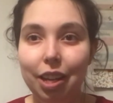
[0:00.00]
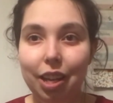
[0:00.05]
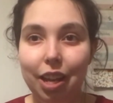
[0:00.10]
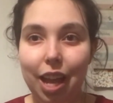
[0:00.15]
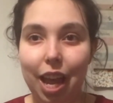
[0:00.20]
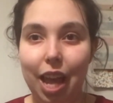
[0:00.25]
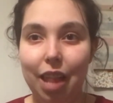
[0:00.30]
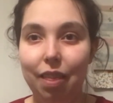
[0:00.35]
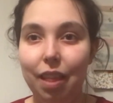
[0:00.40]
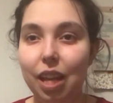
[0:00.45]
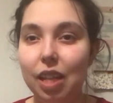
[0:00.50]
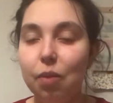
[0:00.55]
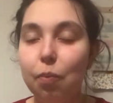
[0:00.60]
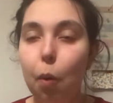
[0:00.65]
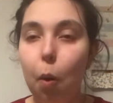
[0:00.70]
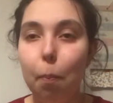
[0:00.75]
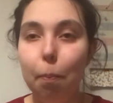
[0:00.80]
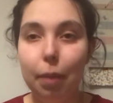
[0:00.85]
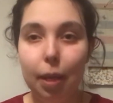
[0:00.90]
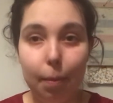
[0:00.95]
And that's
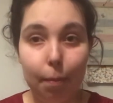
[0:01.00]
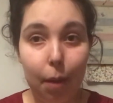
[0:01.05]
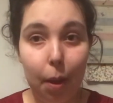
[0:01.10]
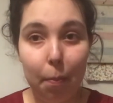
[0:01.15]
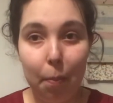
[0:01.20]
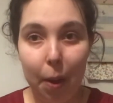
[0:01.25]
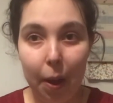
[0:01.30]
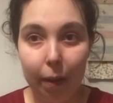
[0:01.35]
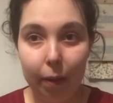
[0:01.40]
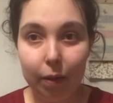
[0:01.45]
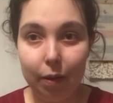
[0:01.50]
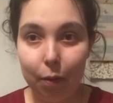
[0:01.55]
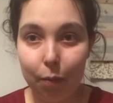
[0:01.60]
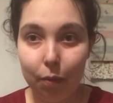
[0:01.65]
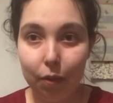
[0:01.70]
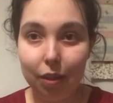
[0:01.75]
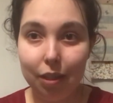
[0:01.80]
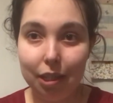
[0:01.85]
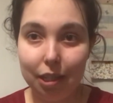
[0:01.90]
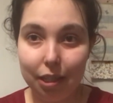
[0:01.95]
what me and my partner
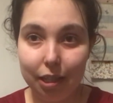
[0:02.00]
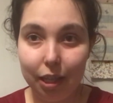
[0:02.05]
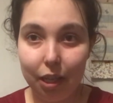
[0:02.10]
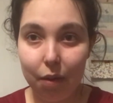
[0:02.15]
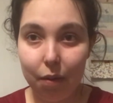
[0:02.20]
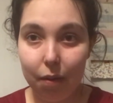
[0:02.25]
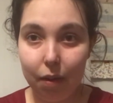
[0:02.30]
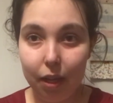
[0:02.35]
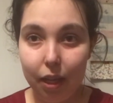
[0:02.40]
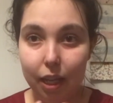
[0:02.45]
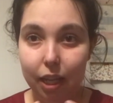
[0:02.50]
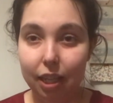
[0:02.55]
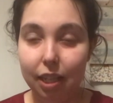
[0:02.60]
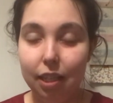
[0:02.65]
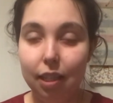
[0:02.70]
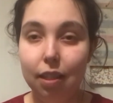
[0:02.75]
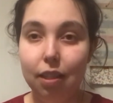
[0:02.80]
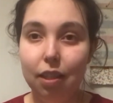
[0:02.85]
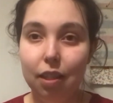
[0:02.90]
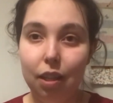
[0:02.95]
want to do,
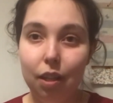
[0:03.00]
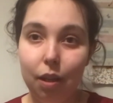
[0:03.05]
is,